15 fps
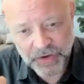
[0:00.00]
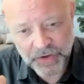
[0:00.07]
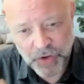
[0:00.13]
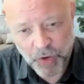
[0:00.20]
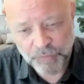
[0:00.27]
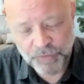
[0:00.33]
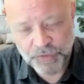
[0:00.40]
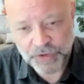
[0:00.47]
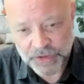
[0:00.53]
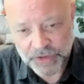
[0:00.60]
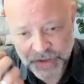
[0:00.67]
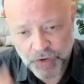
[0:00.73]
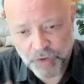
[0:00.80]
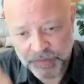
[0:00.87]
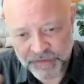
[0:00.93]

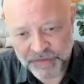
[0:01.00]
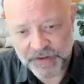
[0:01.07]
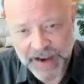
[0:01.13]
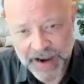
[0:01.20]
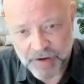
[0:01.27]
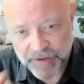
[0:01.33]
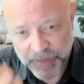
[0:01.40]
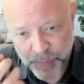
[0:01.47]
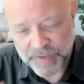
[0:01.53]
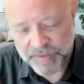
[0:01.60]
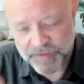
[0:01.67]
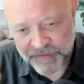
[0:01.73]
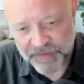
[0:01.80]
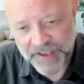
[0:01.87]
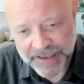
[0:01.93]
confidence, confidere, with
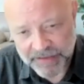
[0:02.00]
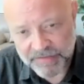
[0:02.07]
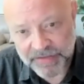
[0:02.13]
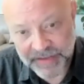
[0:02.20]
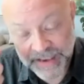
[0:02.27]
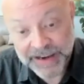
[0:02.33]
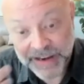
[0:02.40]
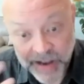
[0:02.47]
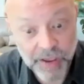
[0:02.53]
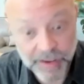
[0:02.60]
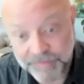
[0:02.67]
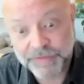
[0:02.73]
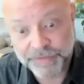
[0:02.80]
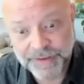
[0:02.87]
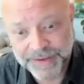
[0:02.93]
faith in
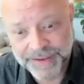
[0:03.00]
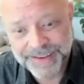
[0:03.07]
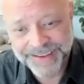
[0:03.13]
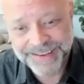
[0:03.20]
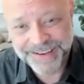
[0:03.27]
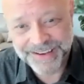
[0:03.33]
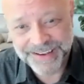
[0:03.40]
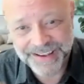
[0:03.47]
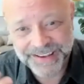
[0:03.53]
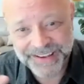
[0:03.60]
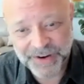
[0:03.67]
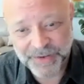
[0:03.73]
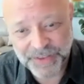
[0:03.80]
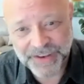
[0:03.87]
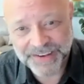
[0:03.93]
life you
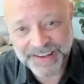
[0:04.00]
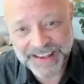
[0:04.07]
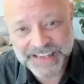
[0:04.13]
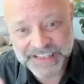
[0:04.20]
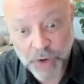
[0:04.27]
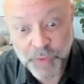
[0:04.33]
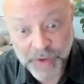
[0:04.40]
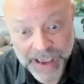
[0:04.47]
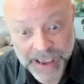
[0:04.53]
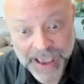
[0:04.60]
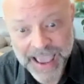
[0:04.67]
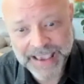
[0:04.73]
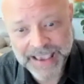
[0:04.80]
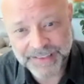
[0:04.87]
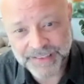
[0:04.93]
know, that it's
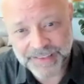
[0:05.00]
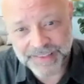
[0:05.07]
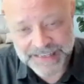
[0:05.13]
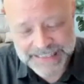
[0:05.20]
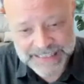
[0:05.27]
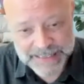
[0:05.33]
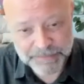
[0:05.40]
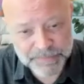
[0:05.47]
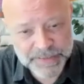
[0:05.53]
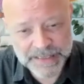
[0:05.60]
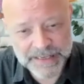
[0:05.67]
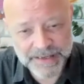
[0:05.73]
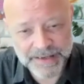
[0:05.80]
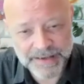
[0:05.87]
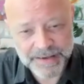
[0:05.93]
okay, that there's
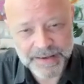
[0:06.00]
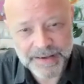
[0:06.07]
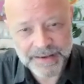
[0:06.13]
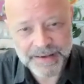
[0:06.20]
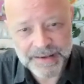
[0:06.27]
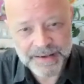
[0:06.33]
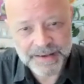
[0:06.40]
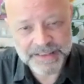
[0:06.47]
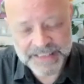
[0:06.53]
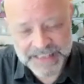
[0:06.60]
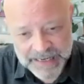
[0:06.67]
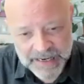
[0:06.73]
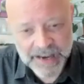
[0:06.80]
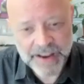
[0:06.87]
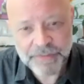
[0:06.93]
something
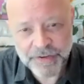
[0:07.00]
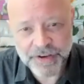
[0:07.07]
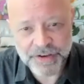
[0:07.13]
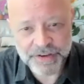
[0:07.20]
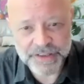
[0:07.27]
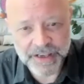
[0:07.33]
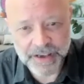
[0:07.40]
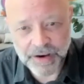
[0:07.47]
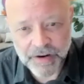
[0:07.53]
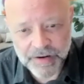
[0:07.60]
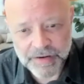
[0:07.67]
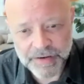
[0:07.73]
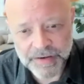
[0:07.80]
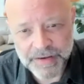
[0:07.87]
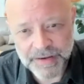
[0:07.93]
significant here.
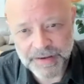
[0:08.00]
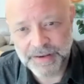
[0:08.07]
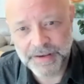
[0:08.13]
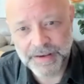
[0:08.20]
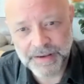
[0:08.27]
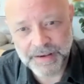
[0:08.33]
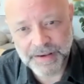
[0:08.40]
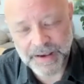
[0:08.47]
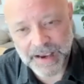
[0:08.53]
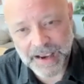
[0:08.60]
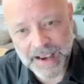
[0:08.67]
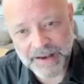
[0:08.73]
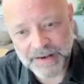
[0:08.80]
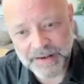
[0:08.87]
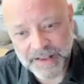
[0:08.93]

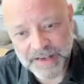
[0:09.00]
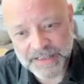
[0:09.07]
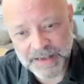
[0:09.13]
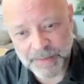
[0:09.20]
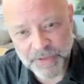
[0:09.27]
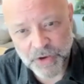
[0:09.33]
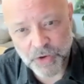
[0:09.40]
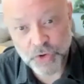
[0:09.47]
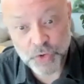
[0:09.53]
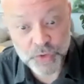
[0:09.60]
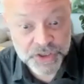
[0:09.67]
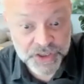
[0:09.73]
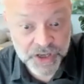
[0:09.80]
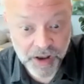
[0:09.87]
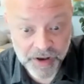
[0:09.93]
And there's something on your
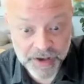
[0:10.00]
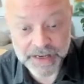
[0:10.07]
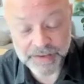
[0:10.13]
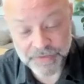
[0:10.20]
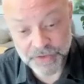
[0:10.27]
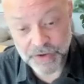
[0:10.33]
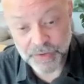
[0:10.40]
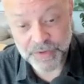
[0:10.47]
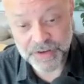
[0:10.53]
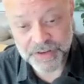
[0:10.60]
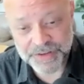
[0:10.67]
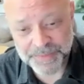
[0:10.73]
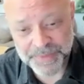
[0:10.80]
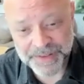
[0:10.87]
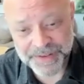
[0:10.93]
side, even though it
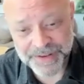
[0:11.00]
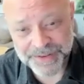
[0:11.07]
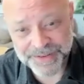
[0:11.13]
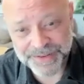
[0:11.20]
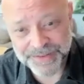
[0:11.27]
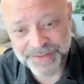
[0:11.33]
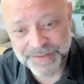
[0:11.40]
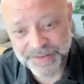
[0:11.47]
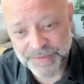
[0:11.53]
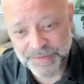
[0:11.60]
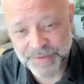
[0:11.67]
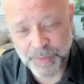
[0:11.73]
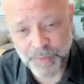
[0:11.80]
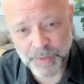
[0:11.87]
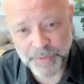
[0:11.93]
doesn't mean that
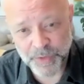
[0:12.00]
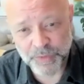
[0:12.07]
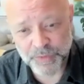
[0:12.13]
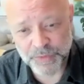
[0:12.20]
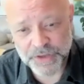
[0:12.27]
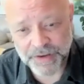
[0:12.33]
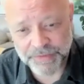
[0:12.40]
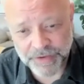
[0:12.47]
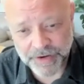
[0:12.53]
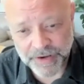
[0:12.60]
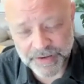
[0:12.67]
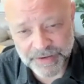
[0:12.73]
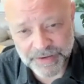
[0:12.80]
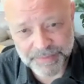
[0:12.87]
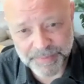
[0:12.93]
there won't be awful suffering
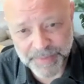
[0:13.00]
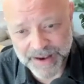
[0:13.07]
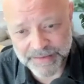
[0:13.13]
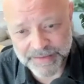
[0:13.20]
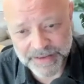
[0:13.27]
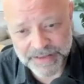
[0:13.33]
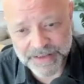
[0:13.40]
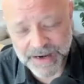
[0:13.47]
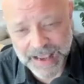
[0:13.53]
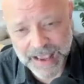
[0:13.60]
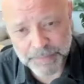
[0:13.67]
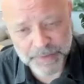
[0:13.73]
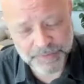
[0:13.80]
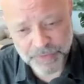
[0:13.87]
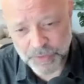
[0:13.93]
and bad things can
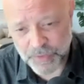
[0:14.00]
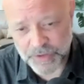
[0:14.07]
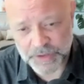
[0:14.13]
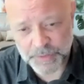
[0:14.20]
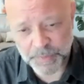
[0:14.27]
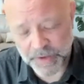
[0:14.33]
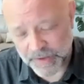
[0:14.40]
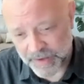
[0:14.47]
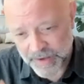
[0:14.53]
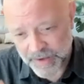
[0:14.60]
happen, of course. But